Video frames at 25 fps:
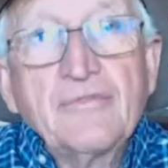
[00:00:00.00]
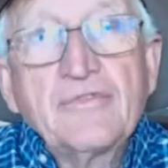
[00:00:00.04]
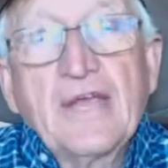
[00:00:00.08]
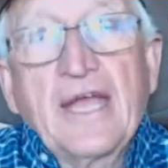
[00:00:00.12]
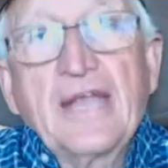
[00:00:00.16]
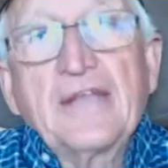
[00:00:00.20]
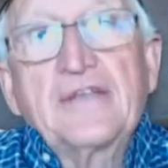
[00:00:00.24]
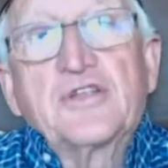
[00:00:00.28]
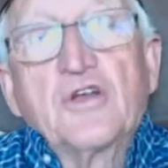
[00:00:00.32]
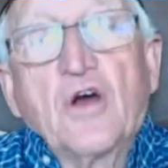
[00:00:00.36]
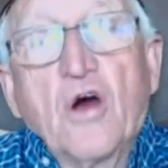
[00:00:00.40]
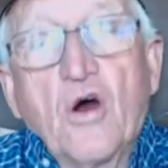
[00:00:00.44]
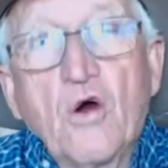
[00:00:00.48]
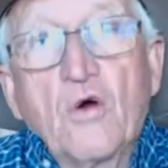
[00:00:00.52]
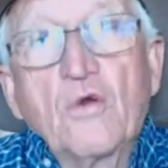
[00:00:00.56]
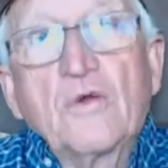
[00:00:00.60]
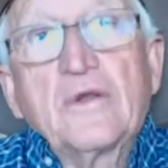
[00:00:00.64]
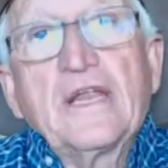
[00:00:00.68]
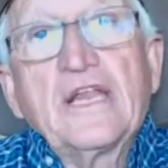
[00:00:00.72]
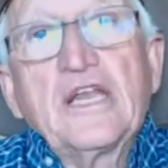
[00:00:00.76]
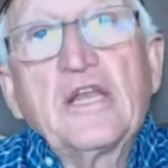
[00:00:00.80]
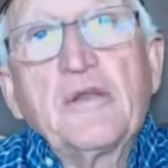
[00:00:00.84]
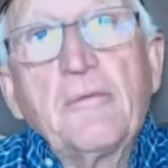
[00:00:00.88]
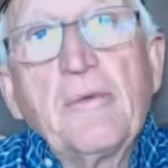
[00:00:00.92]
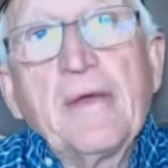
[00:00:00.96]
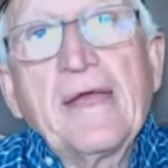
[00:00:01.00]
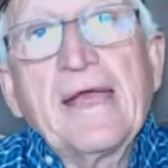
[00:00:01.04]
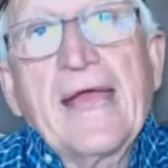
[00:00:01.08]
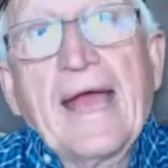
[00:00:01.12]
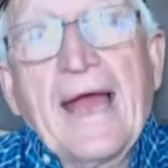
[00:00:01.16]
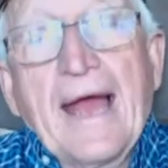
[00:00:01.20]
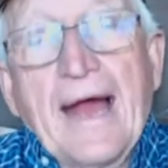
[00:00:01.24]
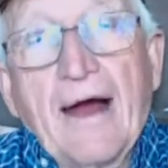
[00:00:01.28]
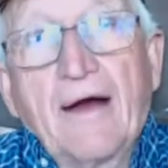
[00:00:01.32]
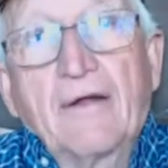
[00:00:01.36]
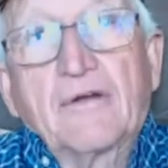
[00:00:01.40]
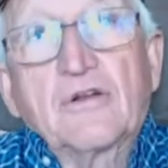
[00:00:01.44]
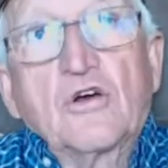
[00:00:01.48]
They don't need to be
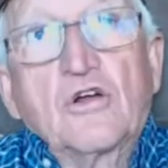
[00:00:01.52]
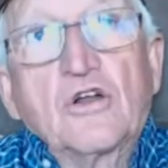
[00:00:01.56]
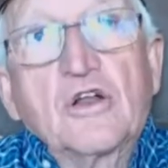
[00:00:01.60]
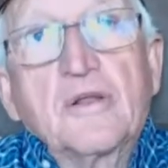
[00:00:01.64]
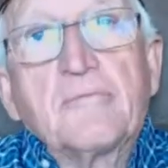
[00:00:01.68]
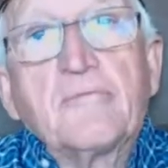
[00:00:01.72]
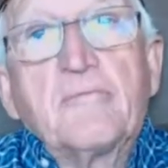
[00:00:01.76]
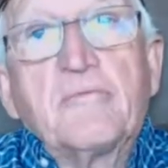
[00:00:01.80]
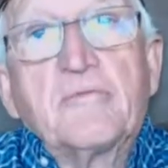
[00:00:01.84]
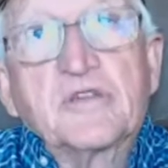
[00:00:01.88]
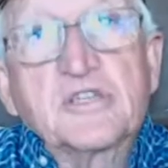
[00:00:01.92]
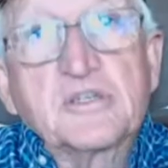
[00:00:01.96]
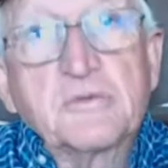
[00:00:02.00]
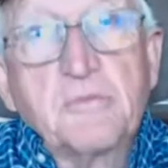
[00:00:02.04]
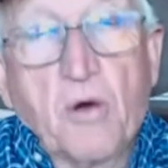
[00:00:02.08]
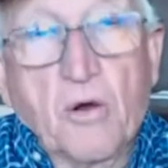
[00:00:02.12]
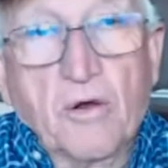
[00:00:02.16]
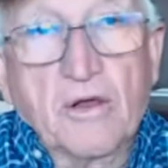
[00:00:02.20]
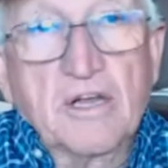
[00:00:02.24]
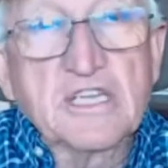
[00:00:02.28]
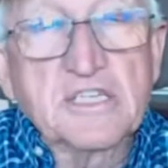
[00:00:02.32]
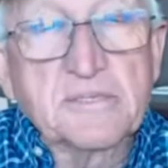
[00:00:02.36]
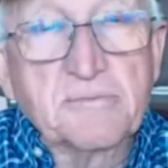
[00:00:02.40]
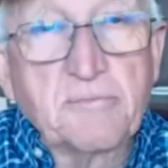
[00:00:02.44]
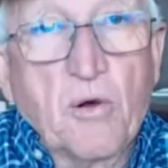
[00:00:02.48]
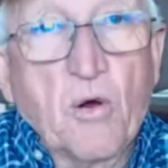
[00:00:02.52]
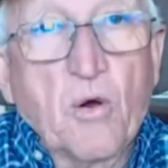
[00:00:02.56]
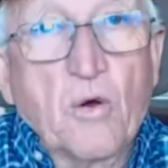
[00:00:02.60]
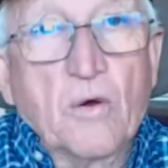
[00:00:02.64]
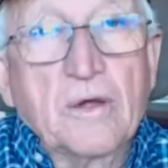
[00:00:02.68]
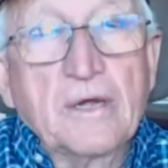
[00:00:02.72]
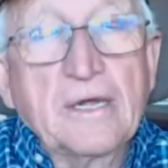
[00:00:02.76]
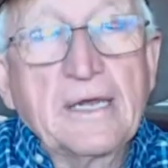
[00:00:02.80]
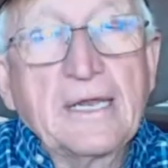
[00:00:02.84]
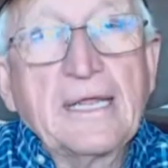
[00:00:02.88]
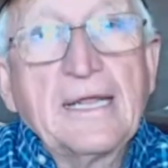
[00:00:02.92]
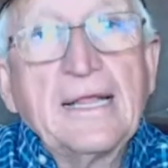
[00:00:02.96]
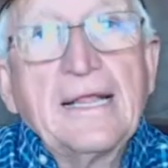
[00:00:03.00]
out on a
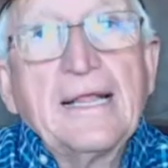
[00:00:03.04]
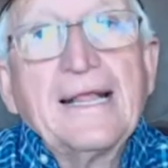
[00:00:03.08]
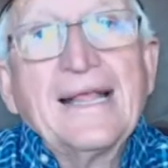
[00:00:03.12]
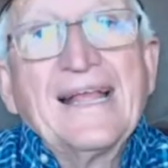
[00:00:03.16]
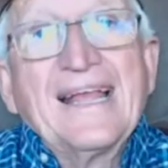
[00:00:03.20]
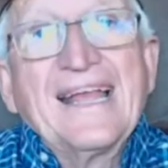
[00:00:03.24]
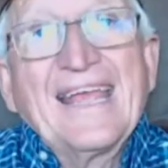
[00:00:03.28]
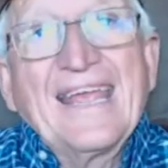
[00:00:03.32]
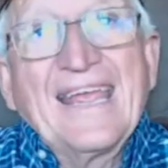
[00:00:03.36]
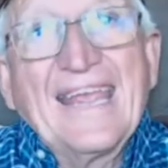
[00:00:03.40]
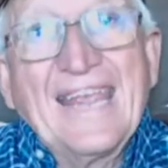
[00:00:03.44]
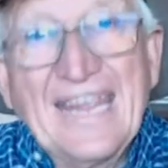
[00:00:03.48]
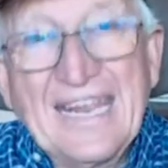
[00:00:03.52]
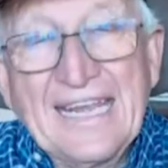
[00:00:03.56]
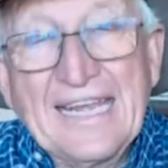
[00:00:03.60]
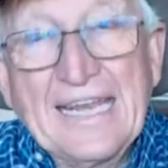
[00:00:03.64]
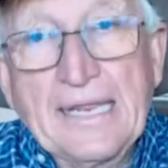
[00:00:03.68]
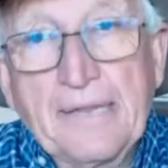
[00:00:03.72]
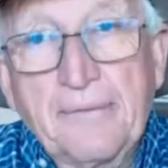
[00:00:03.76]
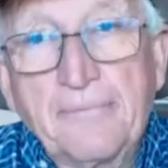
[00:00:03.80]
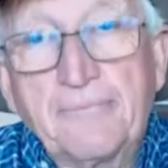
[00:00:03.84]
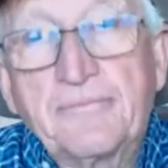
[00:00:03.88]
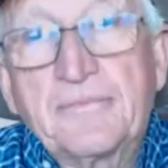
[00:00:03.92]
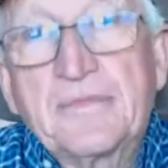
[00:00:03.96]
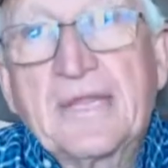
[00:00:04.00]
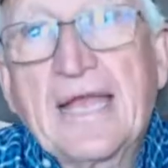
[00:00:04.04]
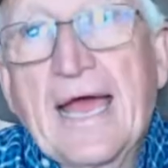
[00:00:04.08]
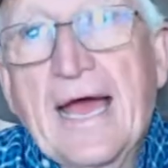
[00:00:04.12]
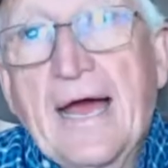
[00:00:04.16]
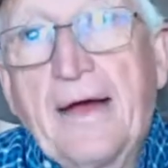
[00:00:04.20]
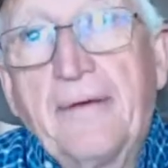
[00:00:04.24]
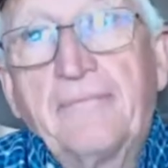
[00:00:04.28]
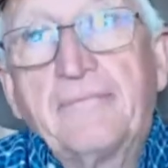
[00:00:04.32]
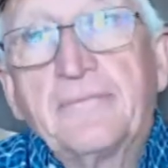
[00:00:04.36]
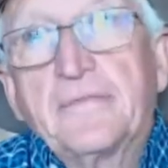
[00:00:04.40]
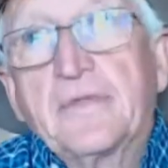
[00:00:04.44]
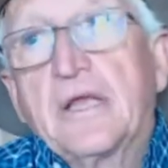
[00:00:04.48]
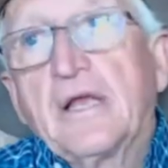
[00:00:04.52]
smorgasbord eating. Now,
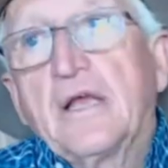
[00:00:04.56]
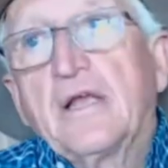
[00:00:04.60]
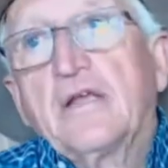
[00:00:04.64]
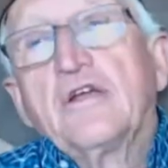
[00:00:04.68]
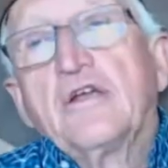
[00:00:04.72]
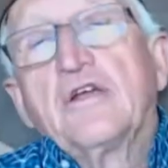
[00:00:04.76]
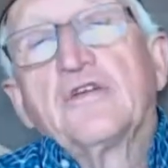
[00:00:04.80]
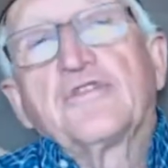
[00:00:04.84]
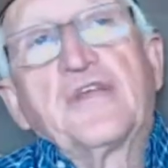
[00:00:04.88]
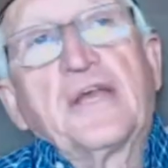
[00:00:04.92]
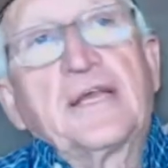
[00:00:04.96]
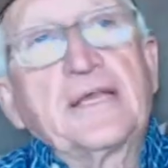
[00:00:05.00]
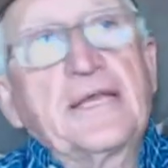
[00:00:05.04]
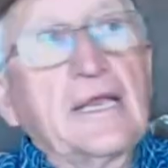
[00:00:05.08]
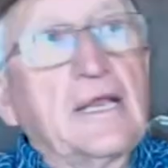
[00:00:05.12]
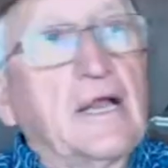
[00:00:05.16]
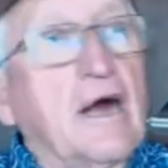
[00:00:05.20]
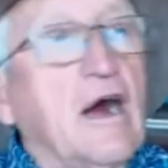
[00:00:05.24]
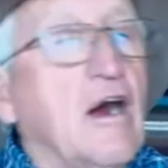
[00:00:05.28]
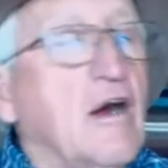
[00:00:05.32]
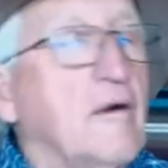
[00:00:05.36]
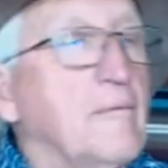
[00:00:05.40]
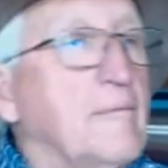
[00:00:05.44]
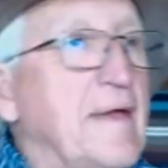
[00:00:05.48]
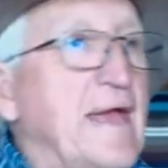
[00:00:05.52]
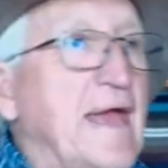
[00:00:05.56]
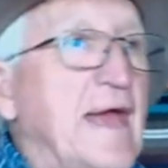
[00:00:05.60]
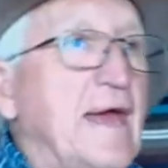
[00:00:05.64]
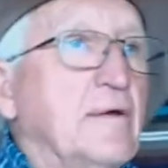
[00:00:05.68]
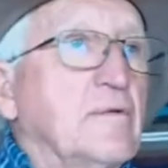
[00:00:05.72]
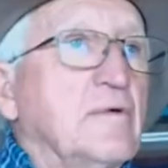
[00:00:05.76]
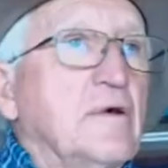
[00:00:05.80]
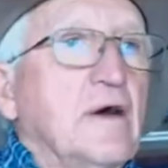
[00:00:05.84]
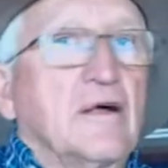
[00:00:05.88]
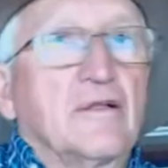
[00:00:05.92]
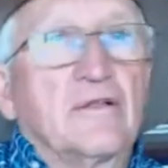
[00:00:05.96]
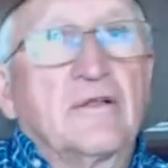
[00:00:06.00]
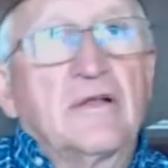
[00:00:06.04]
you're thinking, oh man,
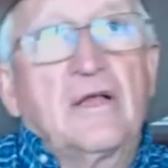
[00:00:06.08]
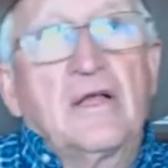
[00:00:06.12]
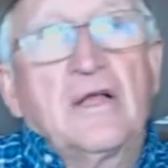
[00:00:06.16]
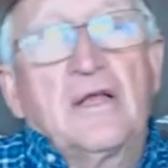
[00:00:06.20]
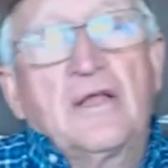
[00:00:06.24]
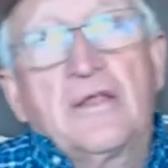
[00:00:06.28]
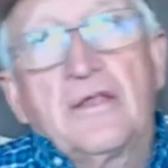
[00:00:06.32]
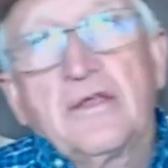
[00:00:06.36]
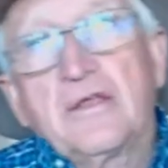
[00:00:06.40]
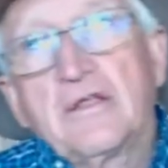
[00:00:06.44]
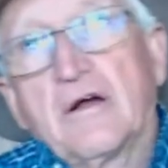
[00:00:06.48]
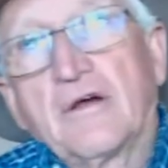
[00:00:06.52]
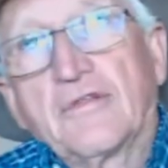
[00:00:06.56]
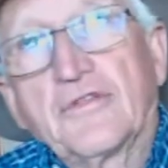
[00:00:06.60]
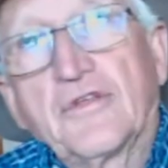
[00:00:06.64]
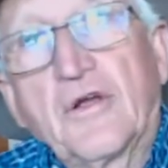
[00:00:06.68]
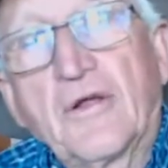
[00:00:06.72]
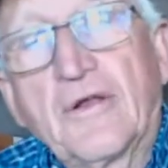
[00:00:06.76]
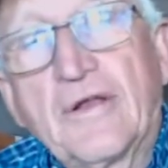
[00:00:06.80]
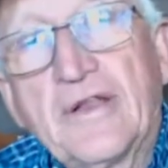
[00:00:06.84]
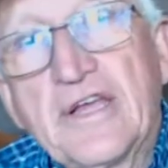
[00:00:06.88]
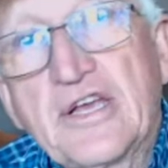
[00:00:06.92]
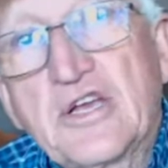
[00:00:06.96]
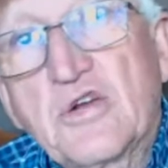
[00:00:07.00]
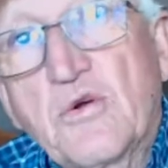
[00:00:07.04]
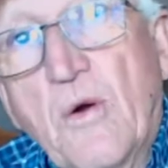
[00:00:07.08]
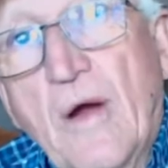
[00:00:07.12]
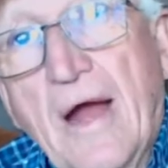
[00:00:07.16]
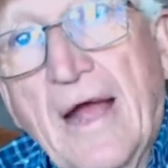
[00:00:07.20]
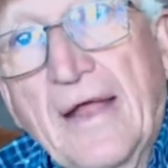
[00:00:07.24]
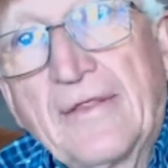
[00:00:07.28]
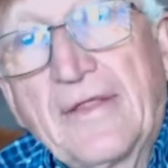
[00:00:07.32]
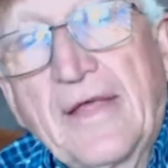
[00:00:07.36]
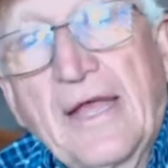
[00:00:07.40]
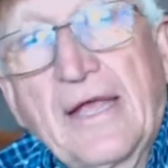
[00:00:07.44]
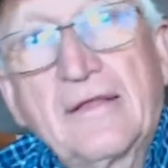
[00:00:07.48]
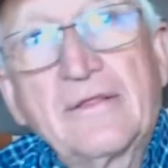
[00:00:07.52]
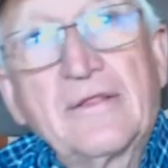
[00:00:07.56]
well, you know, they're an equine.
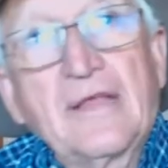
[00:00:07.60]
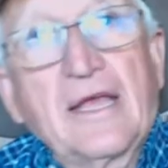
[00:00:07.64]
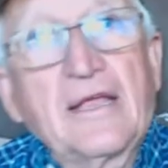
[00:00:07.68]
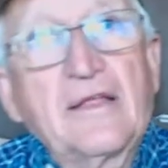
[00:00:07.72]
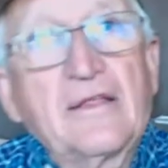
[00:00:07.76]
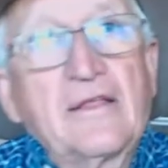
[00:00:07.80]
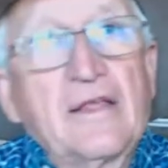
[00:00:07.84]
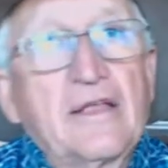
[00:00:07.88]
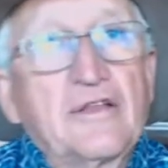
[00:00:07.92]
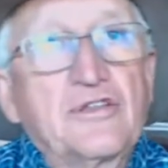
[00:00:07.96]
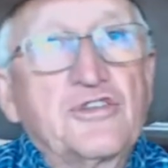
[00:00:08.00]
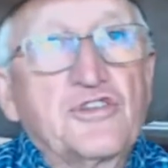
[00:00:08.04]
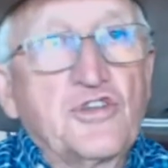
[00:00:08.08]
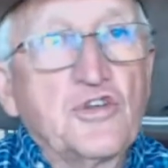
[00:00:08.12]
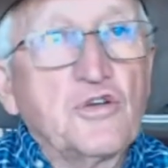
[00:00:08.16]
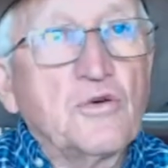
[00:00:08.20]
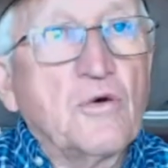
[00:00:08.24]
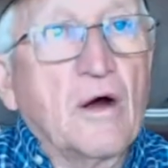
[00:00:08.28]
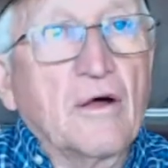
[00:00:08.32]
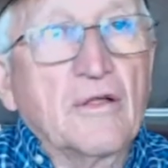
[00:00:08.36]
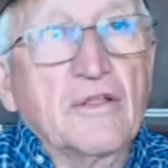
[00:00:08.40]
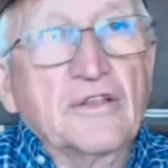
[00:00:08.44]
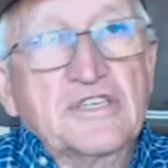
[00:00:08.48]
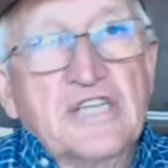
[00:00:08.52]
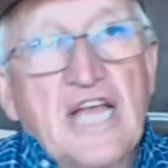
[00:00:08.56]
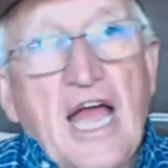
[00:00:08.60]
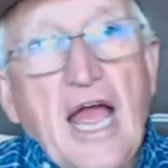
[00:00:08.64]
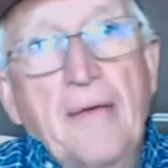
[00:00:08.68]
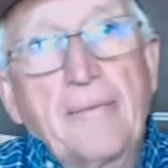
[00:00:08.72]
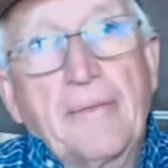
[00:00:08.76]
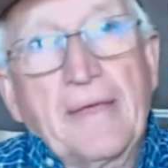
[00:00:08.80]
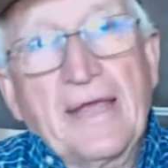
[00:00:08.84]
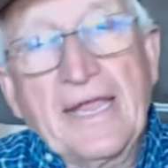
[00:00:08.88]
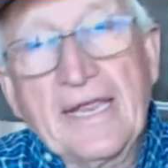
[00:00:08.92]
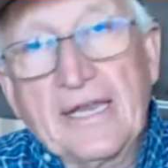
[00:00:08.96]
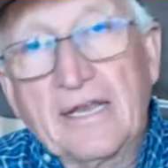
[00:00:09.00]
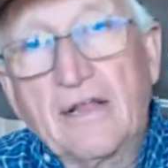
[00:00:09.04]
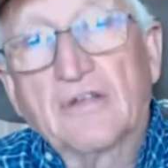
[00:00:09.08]
They they they chew all the time. They
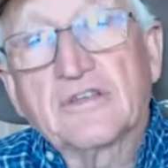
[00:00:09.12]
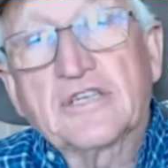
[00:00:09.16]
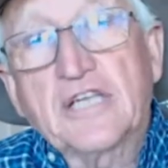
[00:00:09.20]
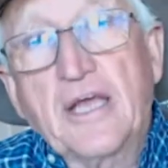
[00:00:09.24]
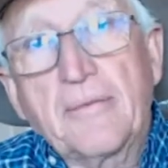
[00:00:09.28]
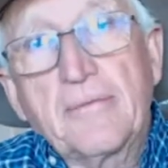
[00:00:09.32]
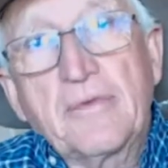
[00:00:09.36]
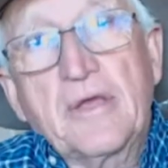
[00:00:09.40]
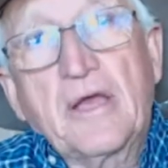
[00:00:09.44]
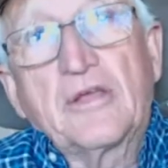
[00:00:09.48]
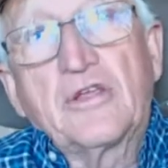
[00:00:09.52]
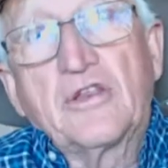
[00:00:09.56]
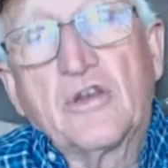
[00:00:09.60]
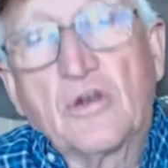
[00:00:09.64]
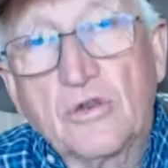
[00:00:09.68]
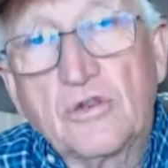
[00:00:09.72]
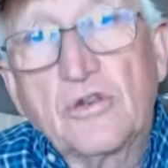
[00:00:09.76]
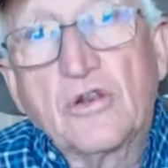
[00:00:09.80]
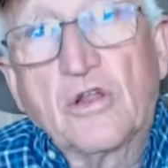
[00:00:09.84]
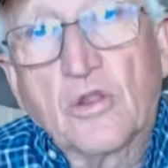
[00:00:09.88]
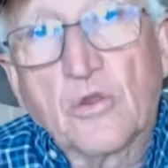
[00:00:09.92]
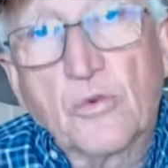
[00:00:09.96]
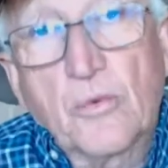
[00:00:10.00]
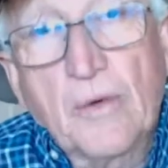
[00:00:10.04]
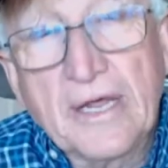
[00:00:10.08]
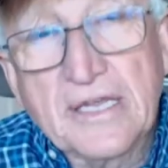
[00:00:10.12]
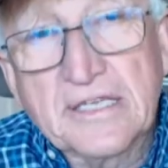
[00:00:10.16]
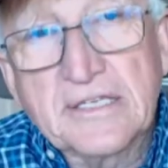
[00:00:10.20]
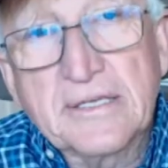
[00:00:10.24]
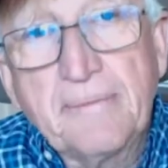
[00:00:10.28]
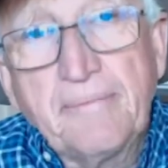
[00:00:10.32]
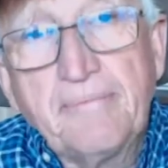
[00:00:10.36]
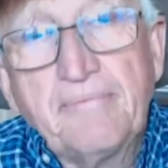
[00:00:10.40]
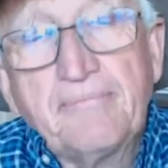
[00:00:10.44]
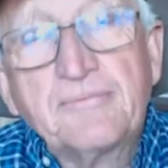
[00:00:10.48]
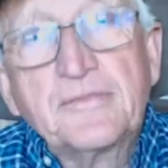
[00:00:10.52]
eat all the time. Yeah, you know, you know the reason?